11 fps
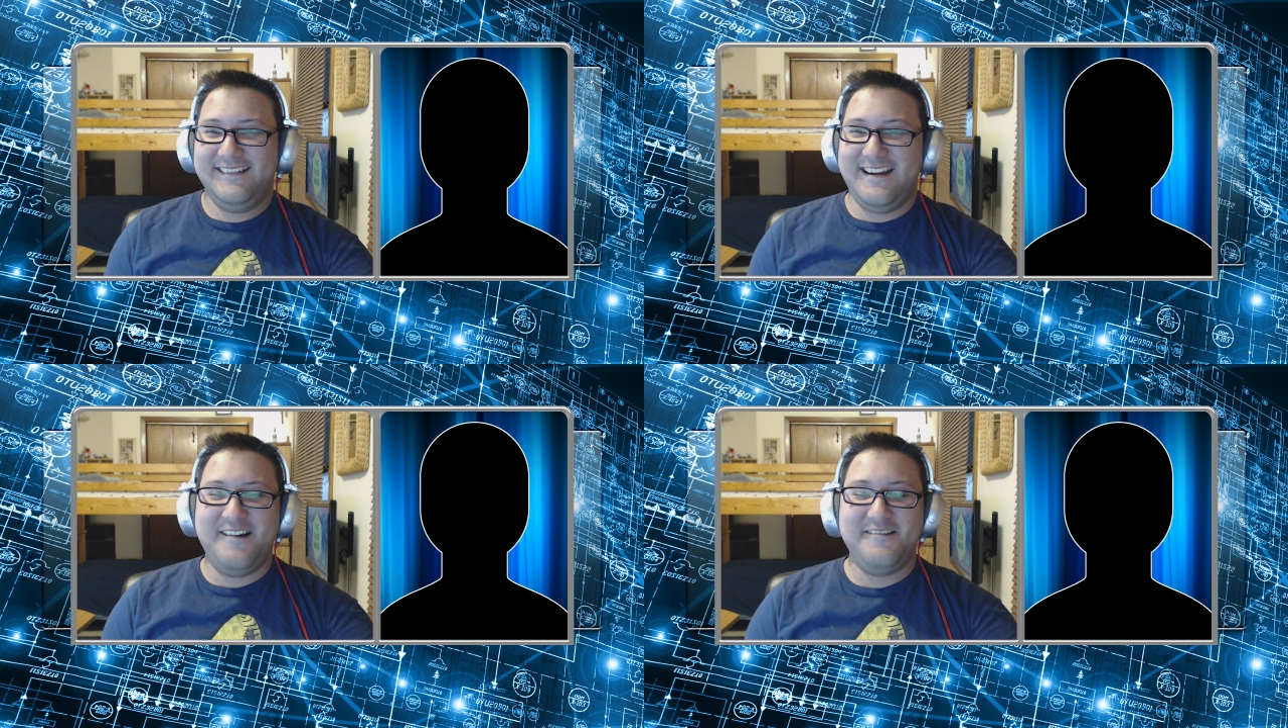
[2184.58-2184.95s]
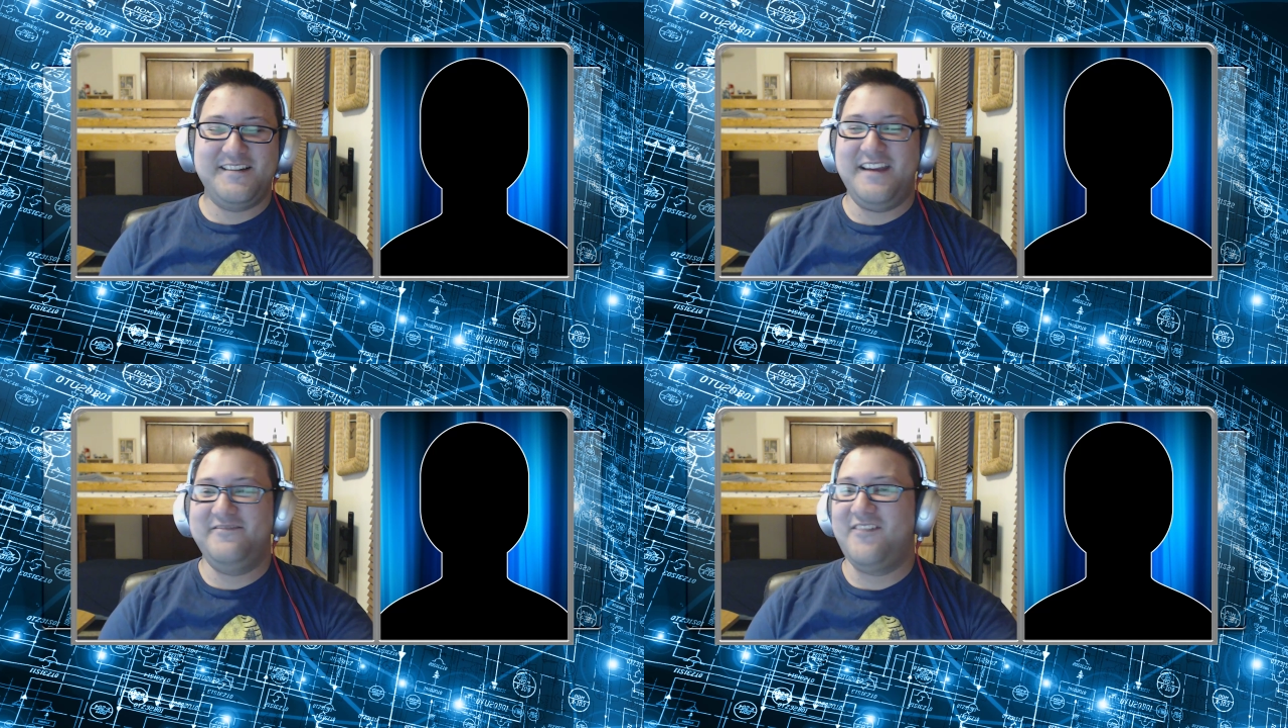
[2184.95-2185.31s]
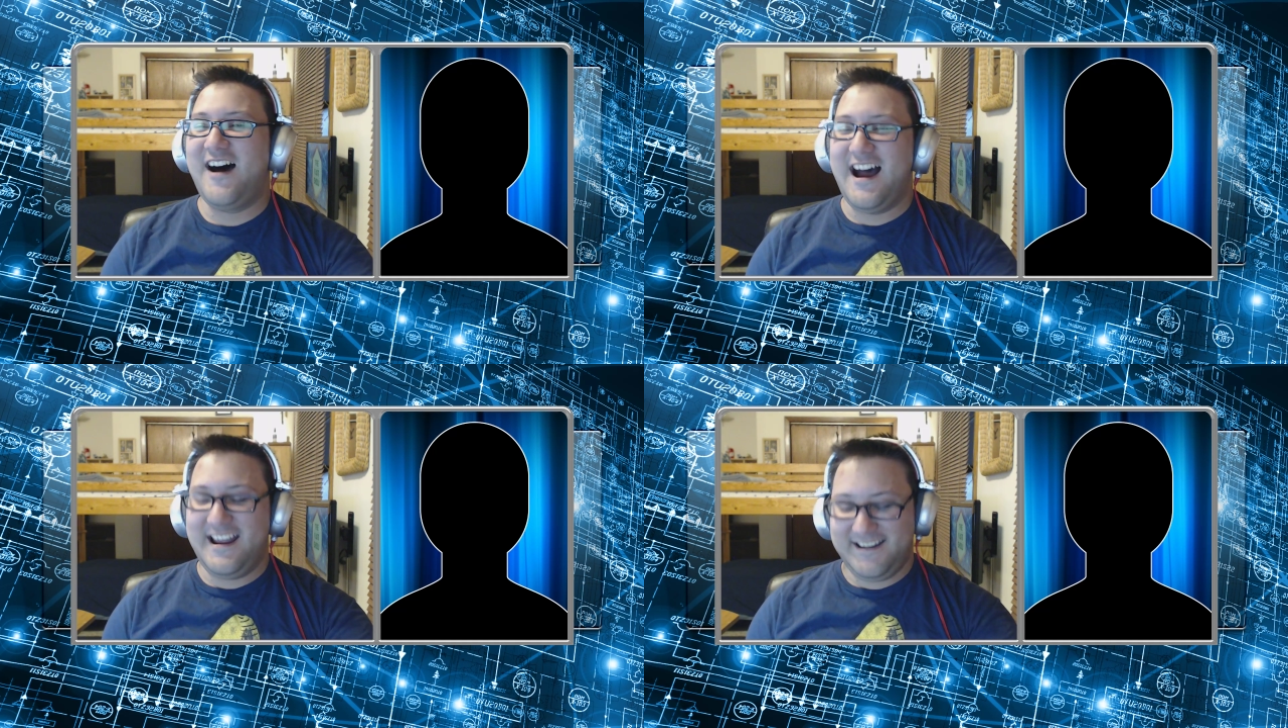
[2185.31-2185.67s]
Okay,
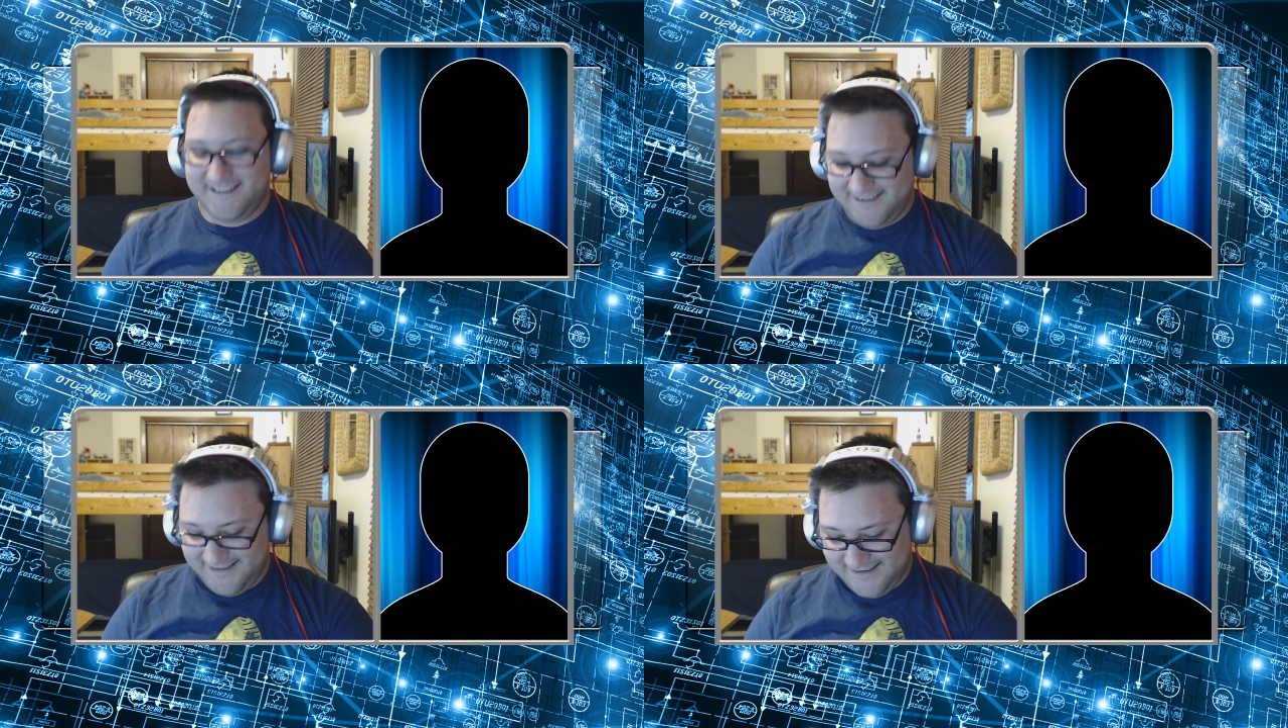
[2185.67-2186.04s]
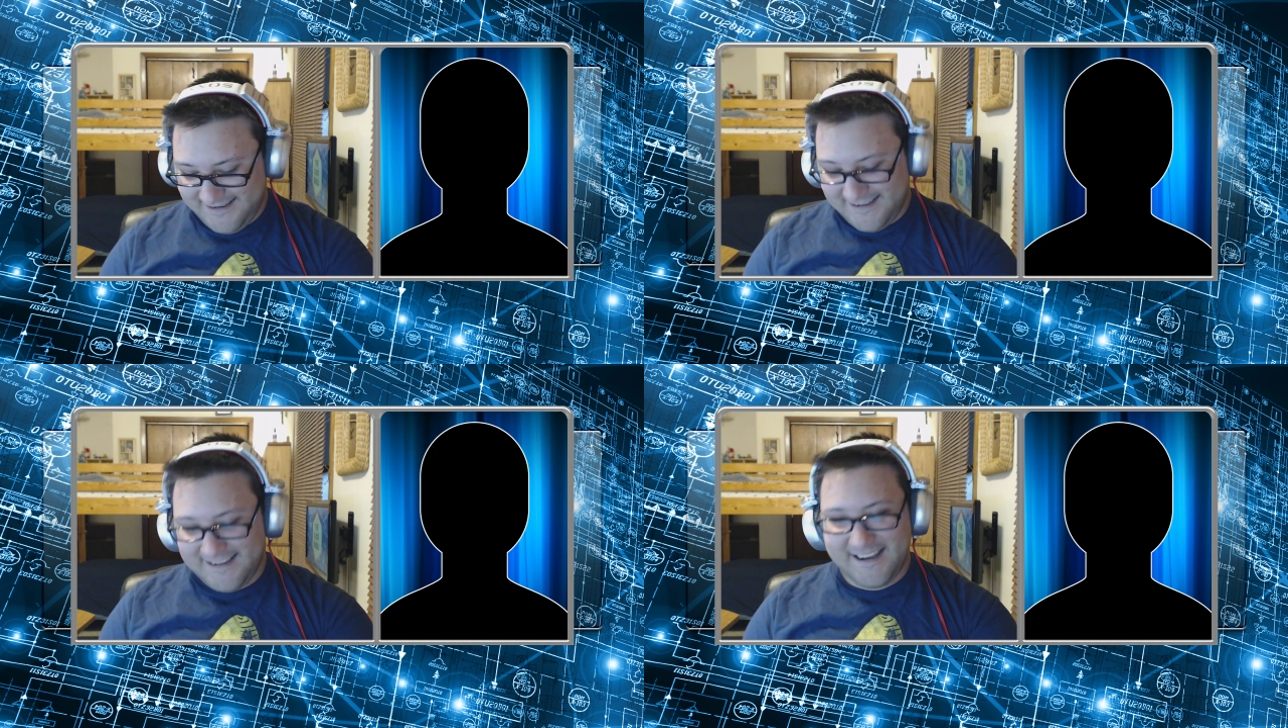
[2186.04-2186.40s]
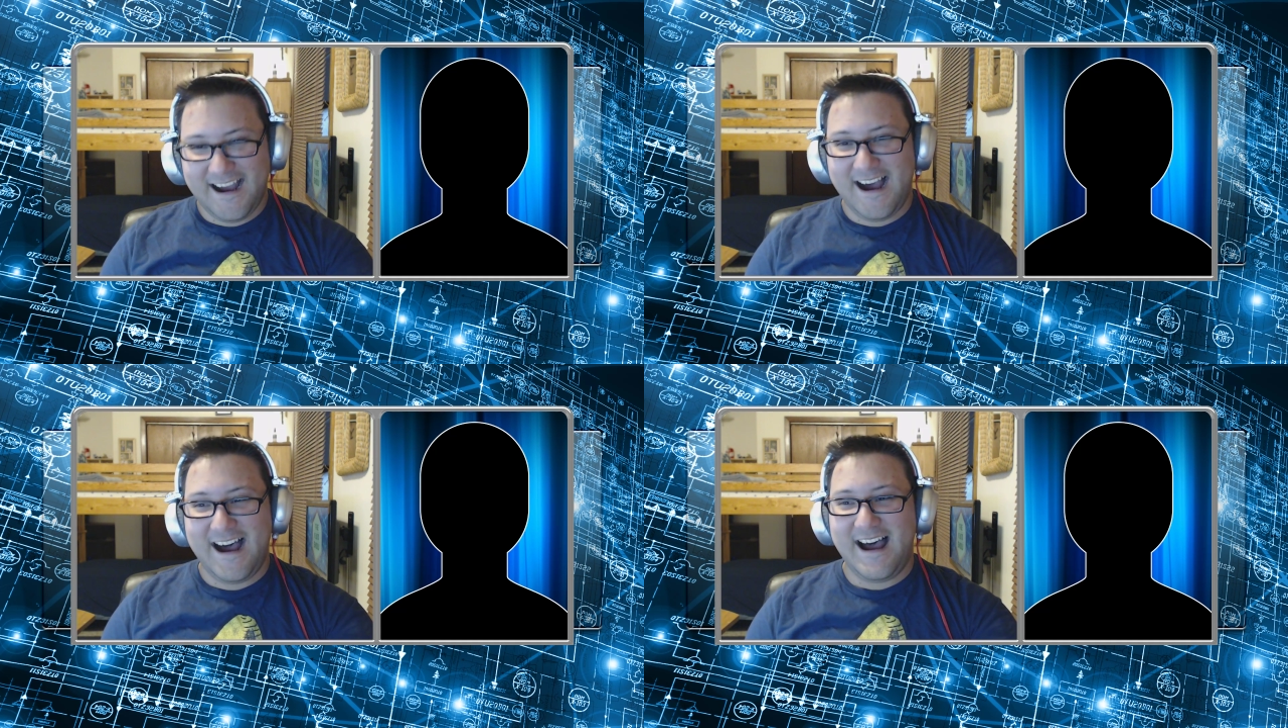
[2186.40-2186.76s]
fine.
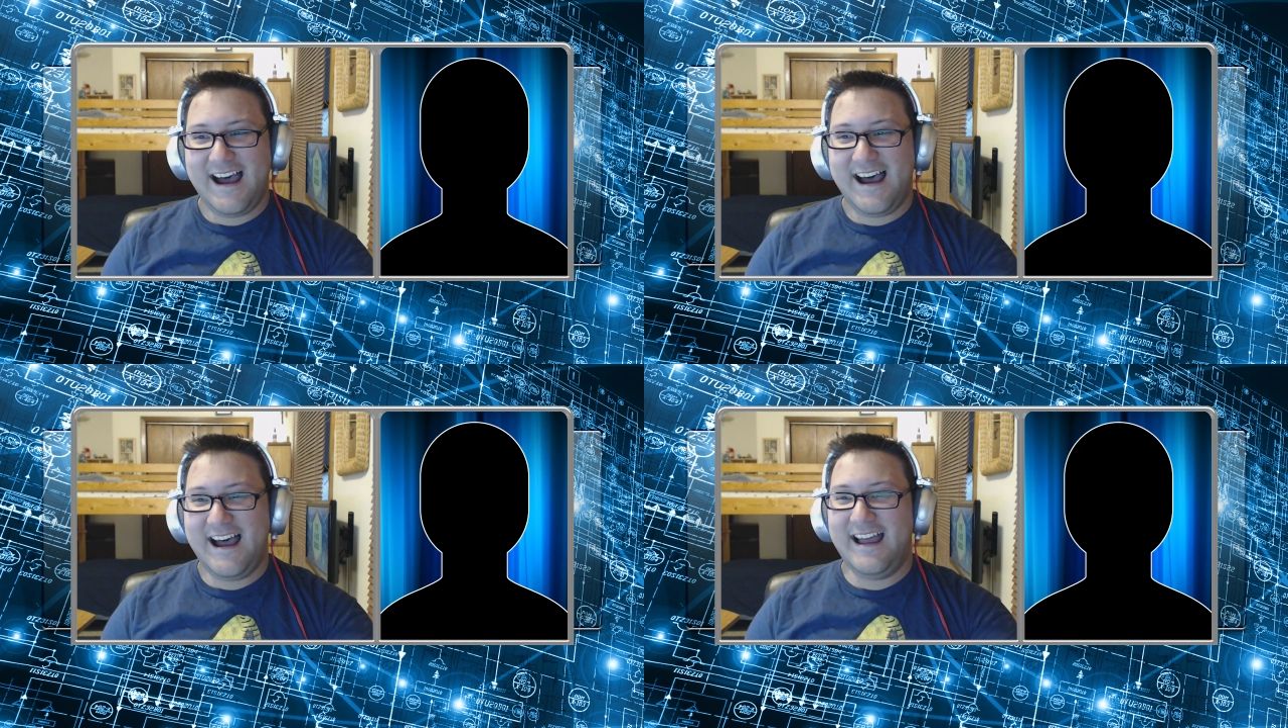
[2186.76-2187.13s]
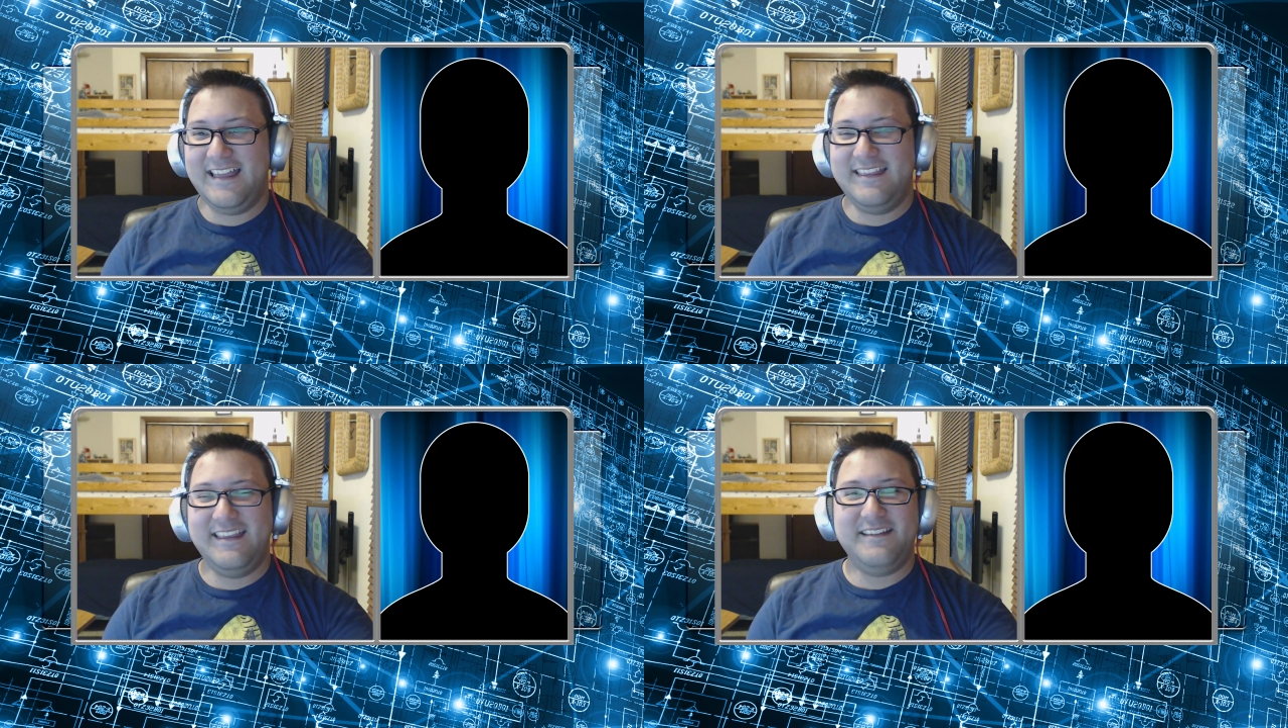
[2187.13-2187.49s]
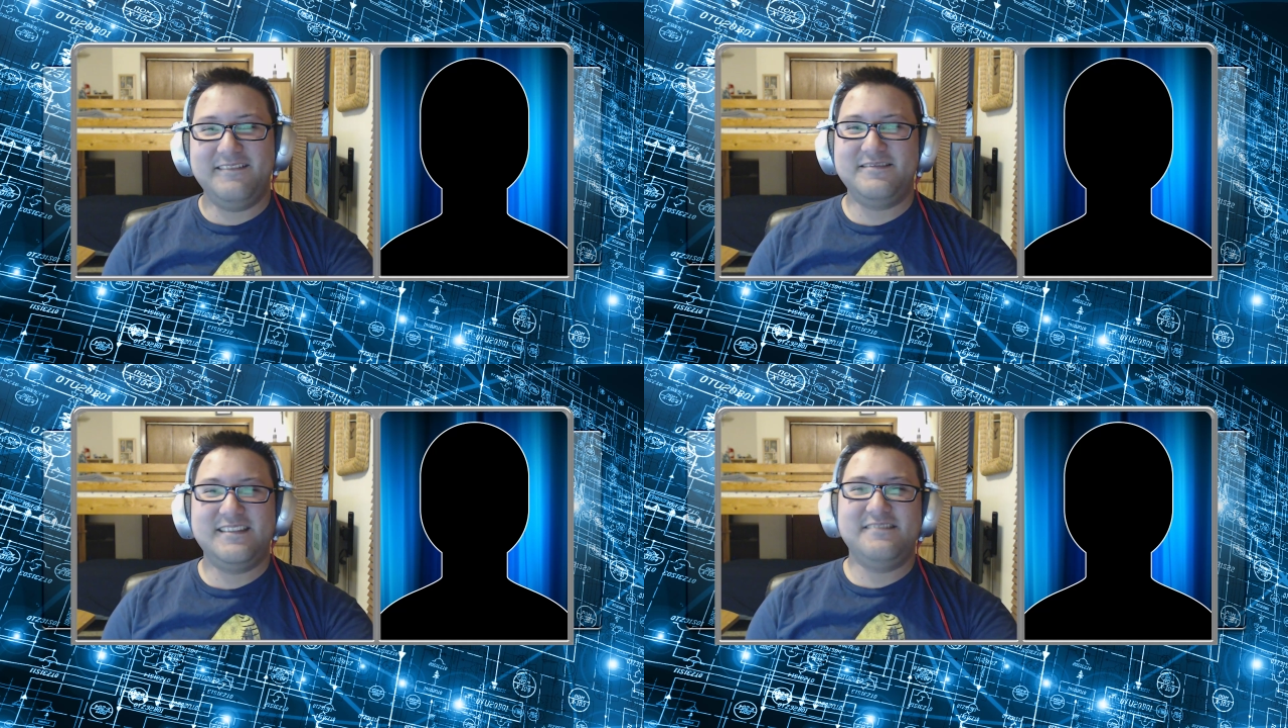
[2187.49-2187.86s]

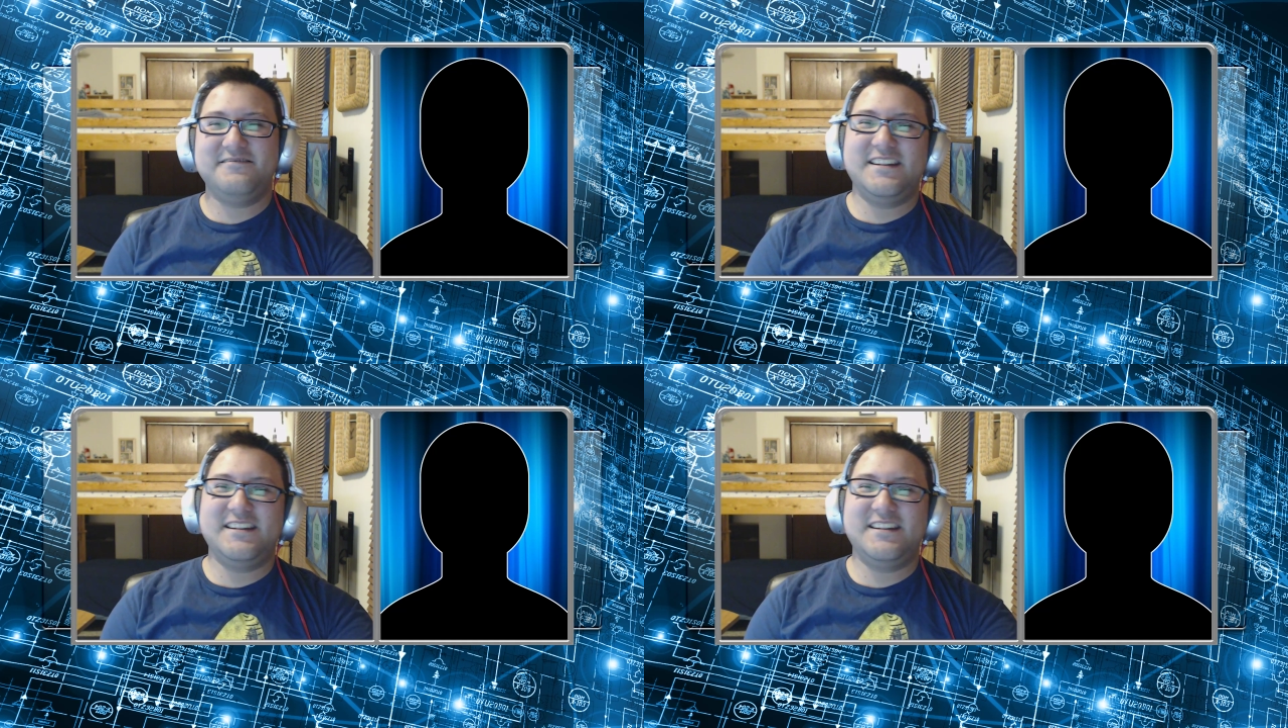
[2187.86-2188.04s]
There's